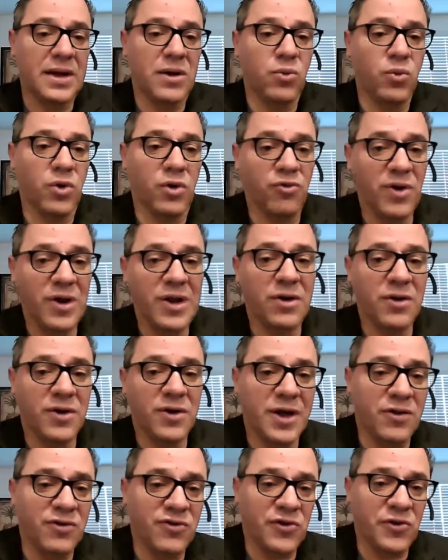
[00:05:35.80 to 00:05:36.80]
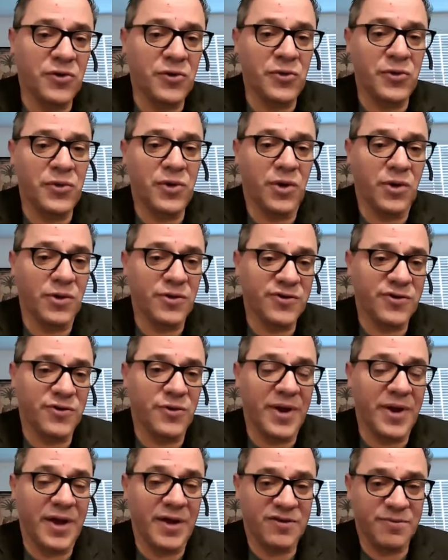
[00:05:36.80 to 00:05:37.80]
we're really looking to
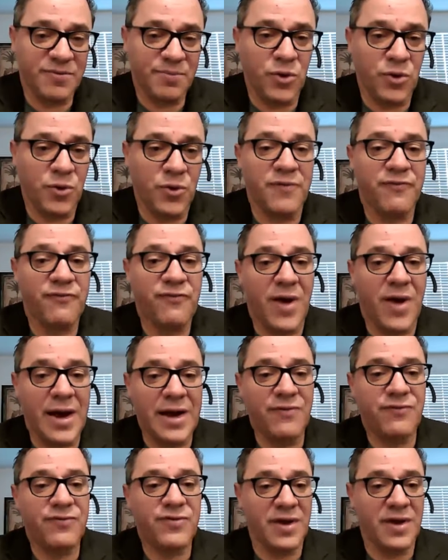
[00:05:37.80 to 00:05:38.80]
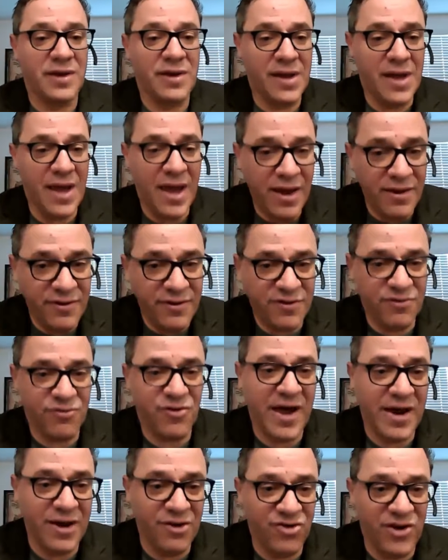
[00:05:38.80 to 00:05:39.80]
also explore 510K
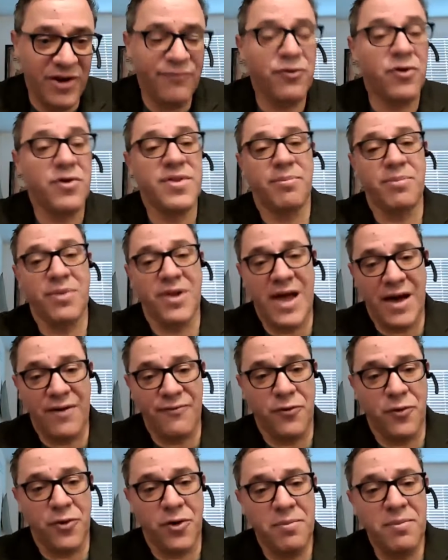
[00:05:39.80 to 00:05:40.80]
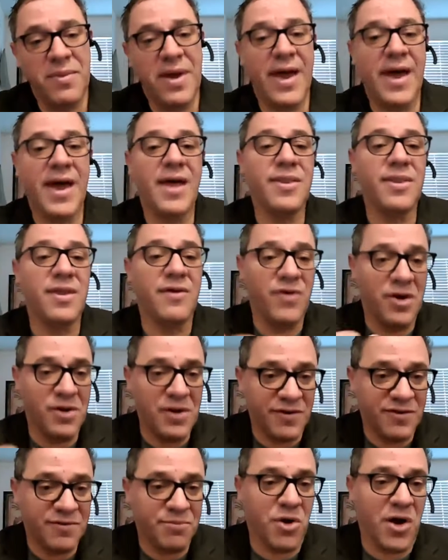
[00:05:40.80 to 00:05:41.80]
strategy for the platform and the
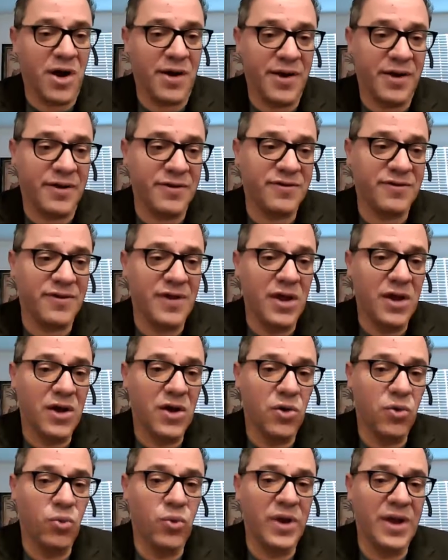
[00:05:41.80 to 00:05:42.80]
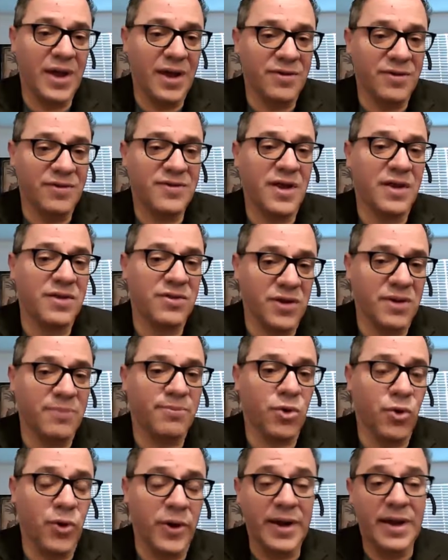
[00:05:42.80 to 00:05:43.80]
various products we intend to
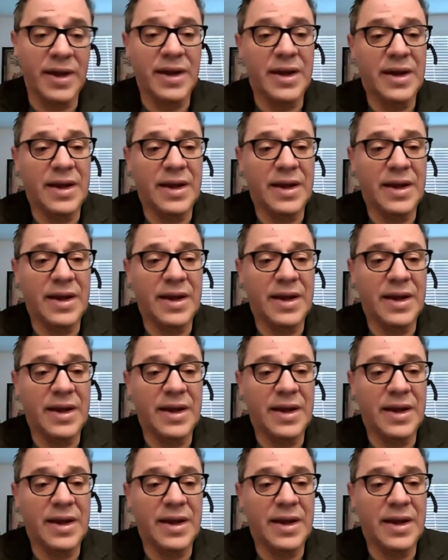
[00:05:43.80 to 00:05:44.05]
deploy.